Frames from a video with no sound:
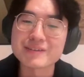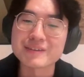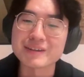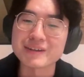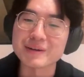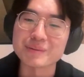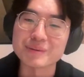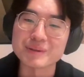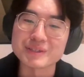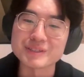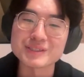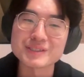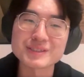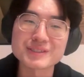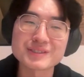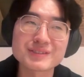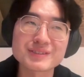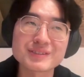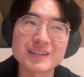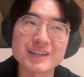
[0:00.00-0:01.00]
than I was
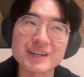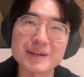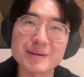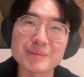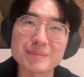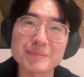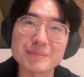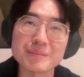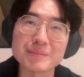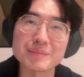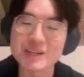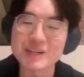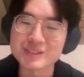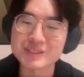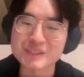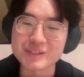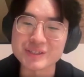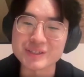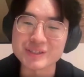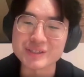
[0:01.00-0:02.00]

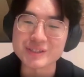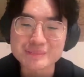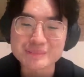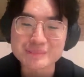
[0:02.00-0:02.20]
last year.